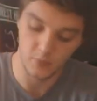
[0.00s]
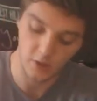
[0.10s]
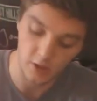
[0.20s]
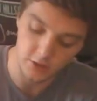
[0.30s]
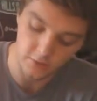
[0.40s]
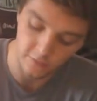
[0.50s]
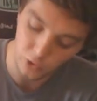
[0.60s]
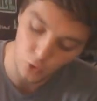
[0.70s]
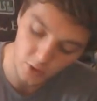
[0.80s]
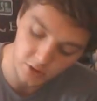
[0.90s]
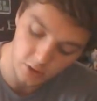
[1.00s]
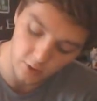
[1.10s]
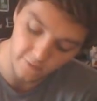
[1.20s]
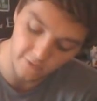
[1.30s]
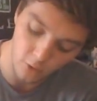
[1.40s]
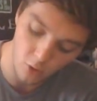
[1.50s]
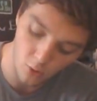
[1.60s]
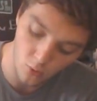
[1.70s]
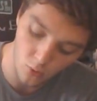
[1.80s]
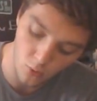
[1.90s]
Okay, so fluid is going to
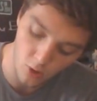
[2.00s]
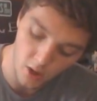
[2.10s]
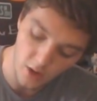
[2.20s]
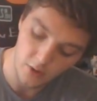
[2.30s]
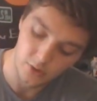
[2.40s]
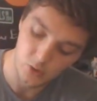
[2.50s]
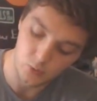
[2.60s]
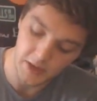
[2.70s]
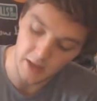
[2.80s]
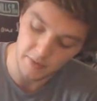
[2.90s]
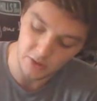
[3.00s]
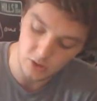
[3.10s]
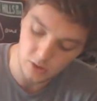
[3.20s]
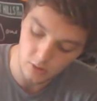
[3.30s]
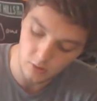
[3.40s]
flow to damage.